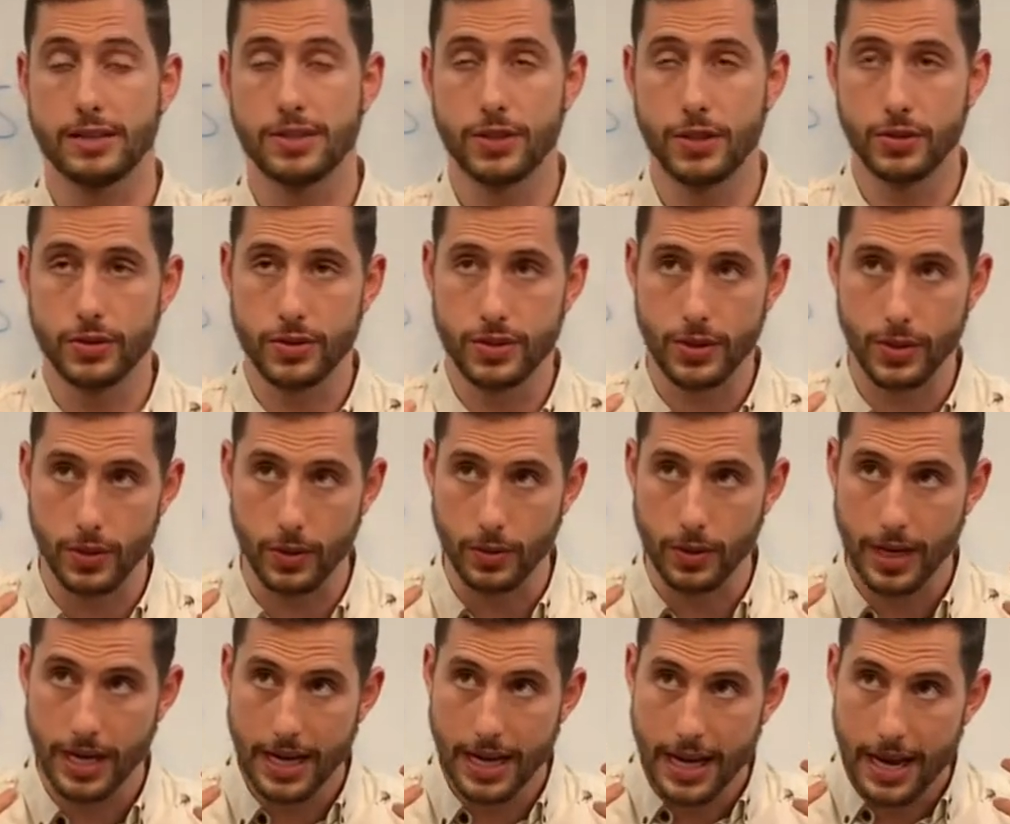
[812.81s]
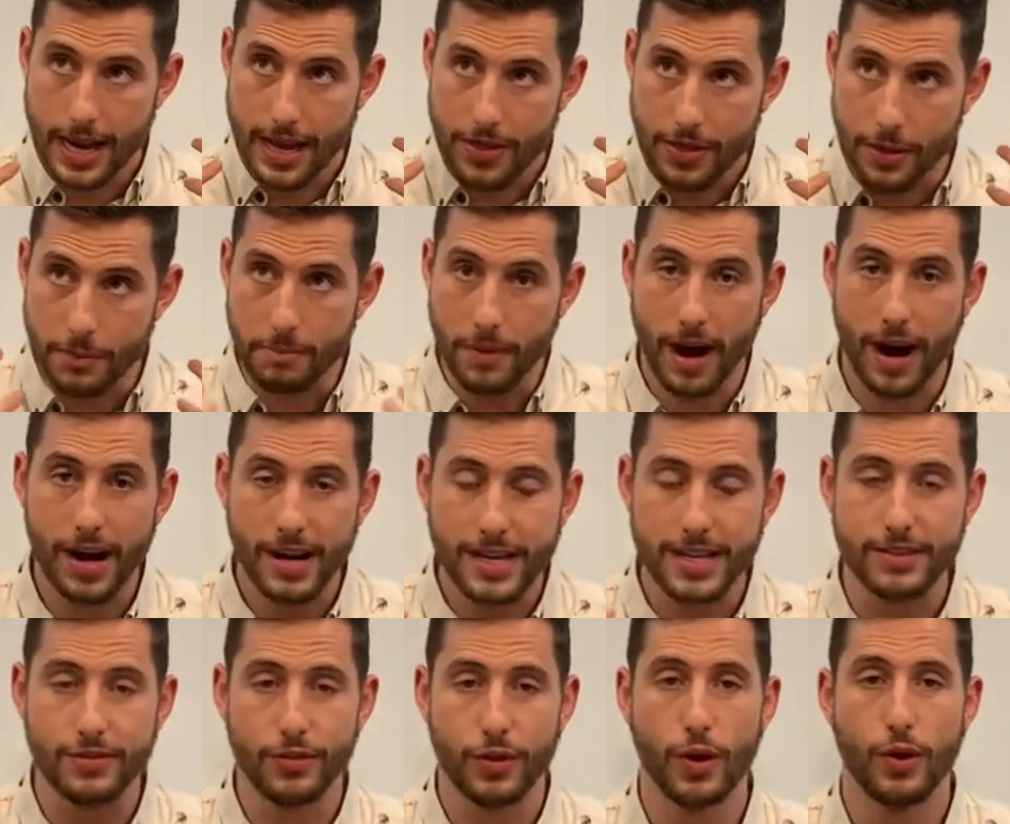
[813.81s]
due to the
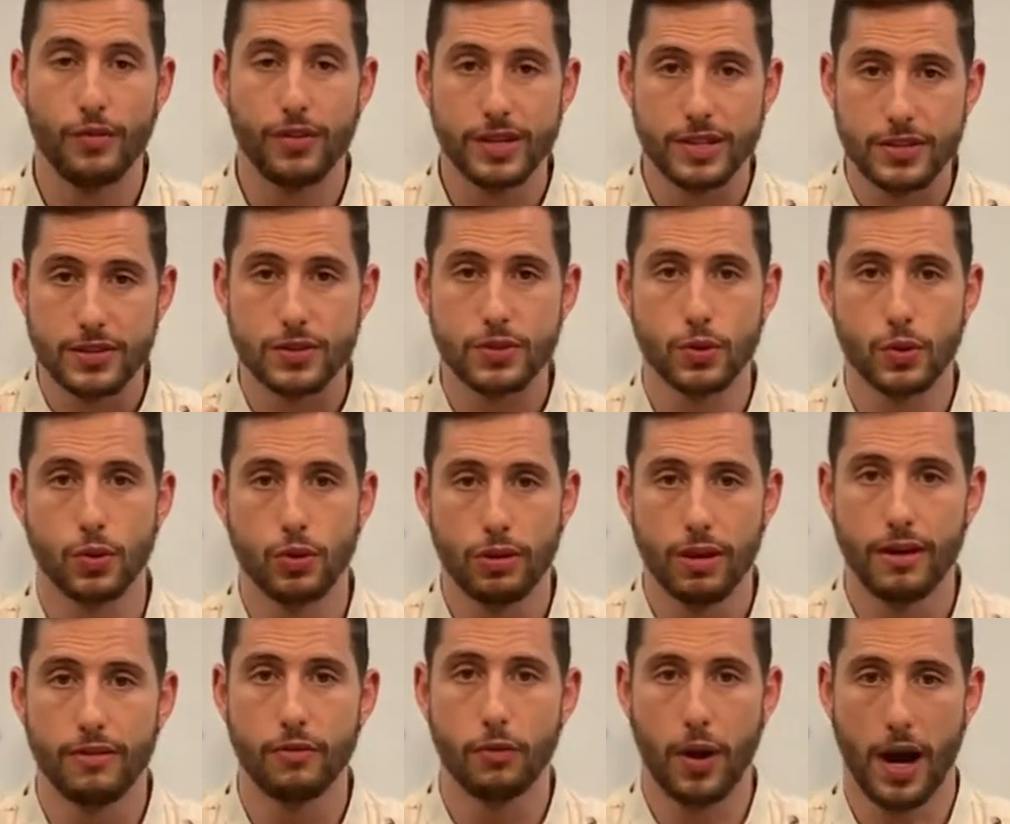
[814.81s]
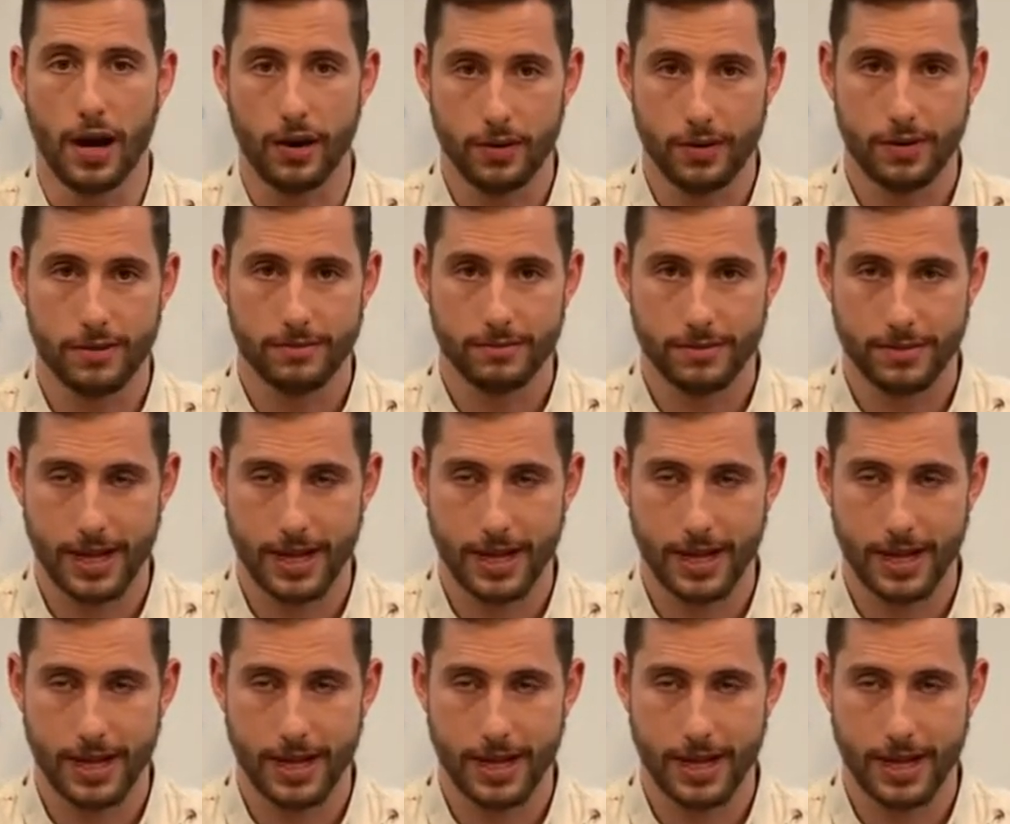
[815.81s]
market's view of its store of wealth.